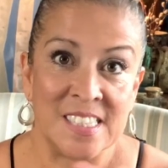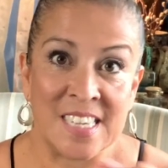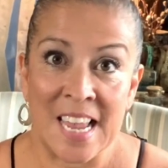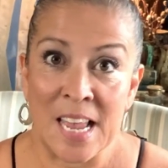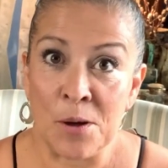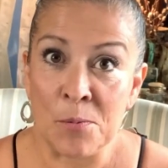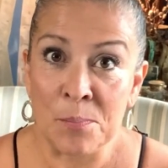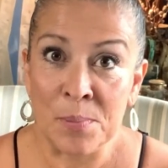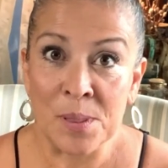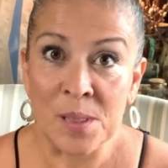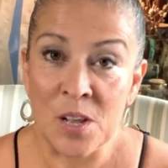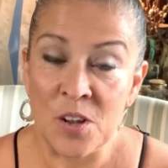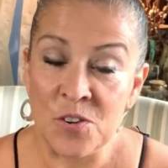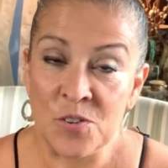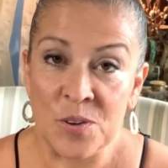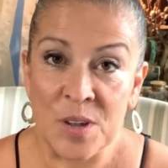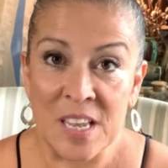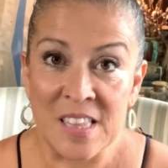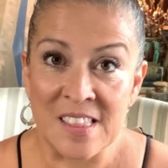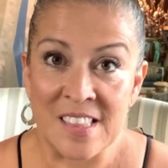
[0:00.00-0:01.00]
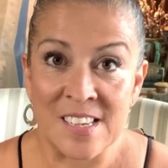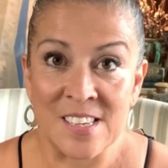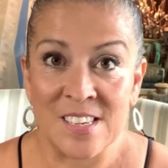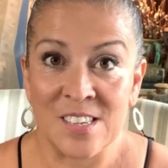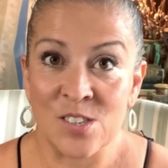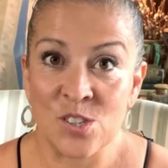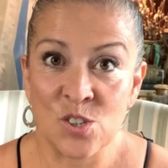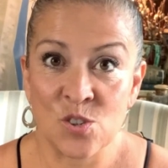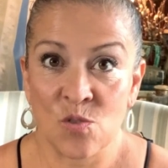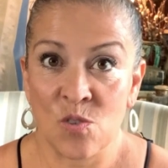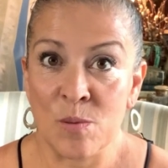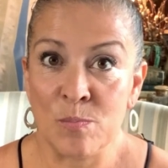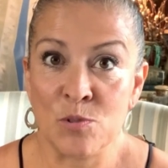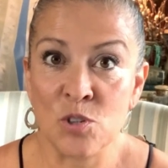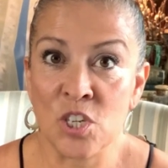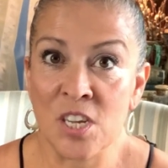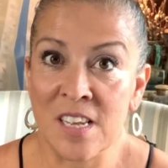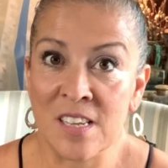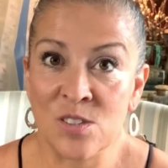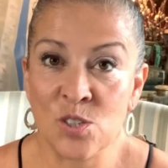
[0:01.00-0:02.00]
down below in the
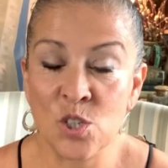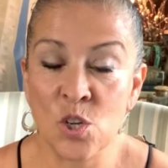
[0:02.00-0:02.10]
description.